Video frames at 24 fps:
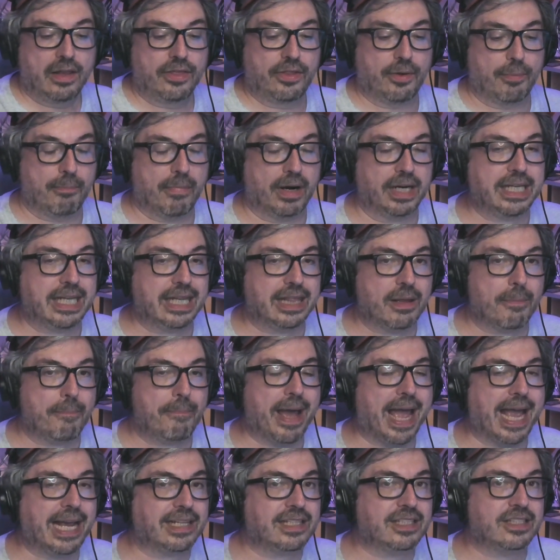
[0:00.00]
Money in the
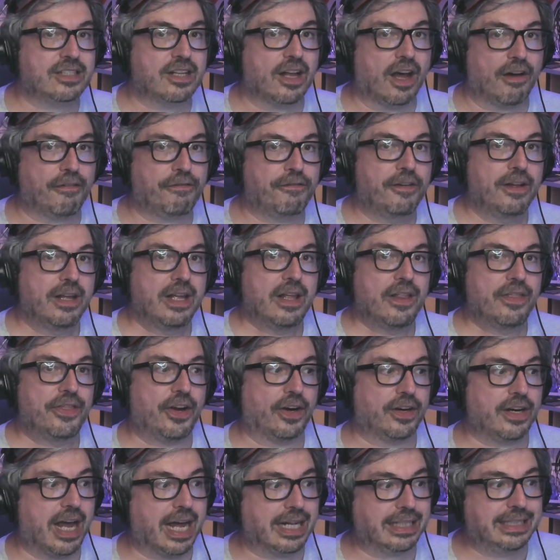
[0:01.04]
Bank stuff. They're
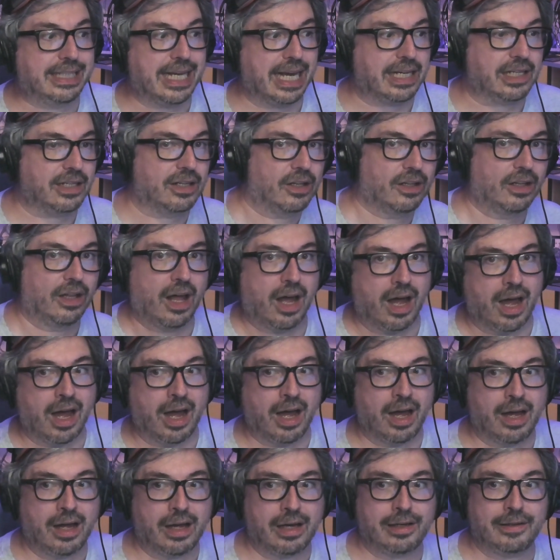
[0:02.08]
not getting
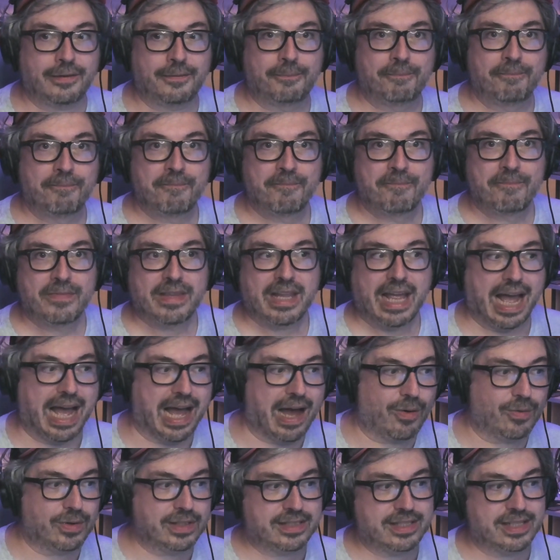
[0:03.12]
along.
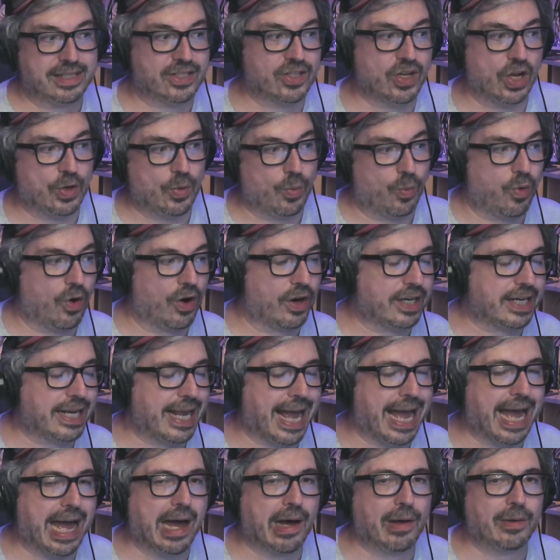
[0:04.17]
How is this going to work
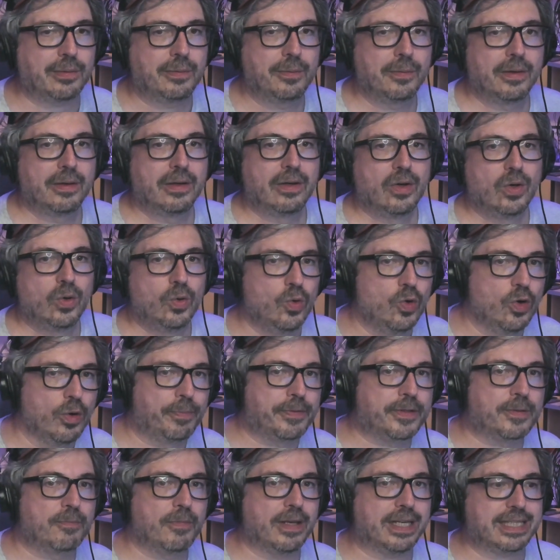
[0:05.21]
out?
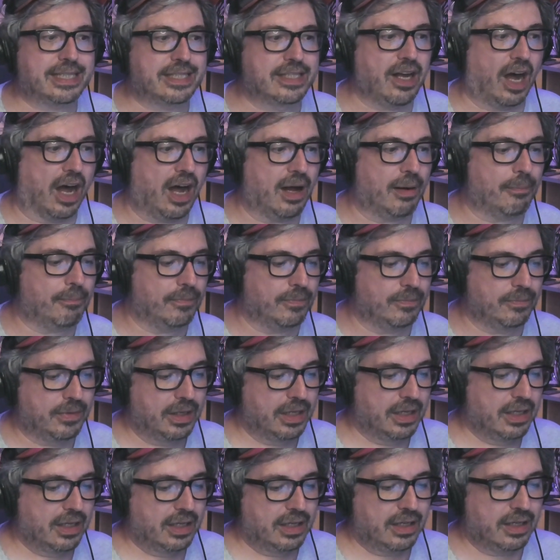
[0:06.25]
Oops, is Dom,
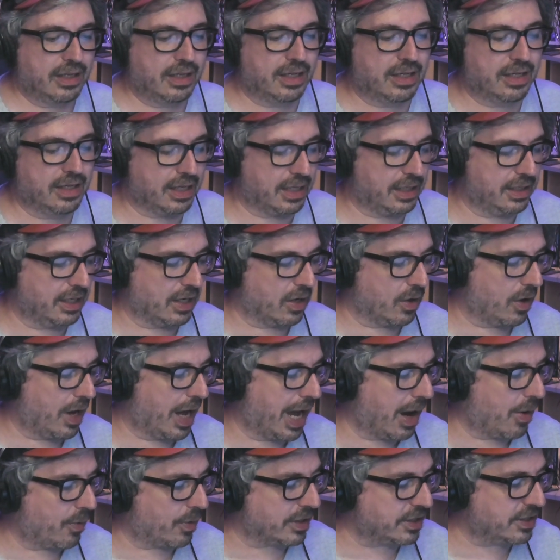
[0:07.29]
you know,
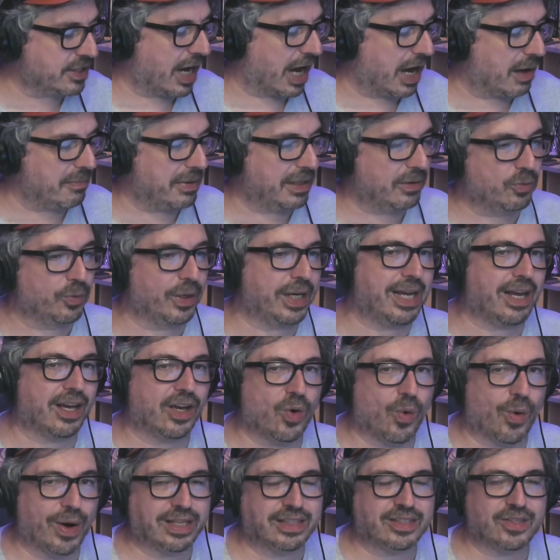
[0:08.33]
how are Dom and Rhea
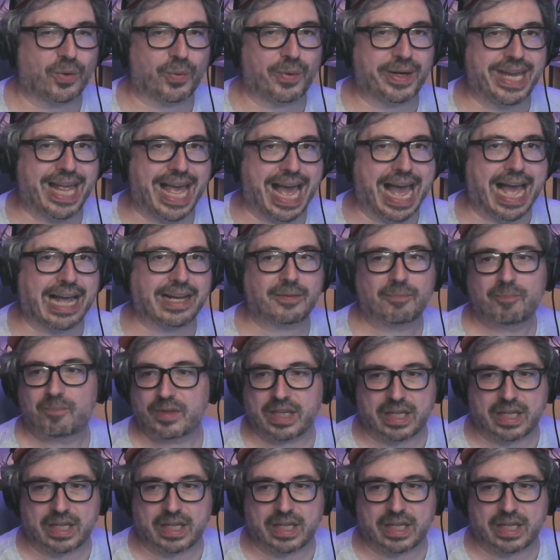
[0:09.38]
going to react?